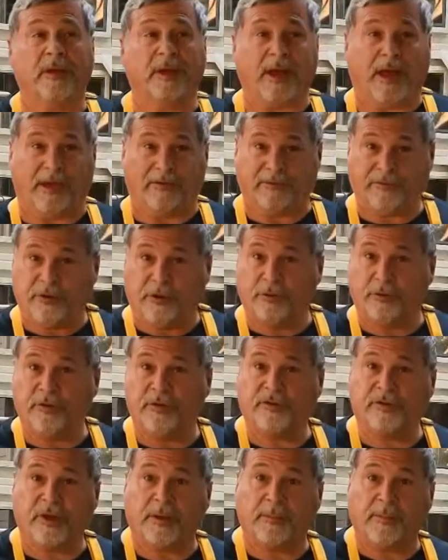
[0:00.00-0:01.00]
I've shown
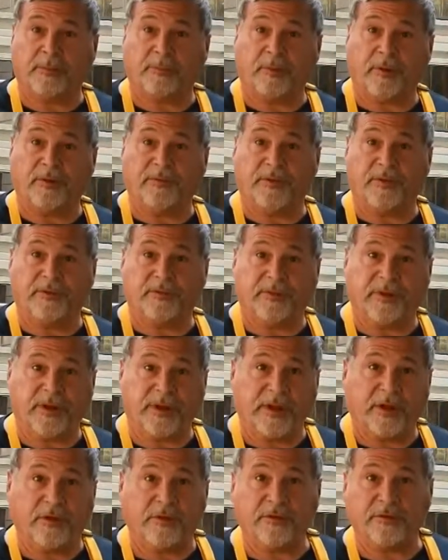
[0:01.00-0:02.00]
you some in previous
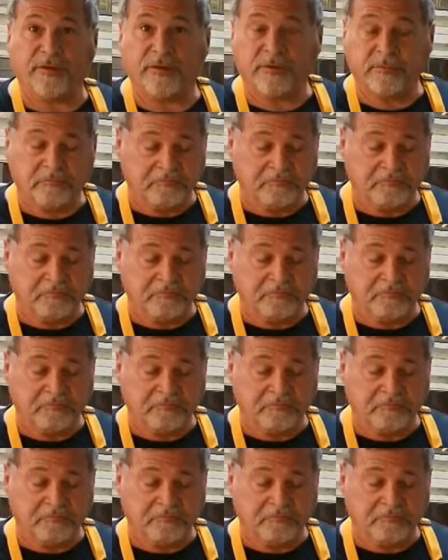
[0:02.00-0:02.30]
videos.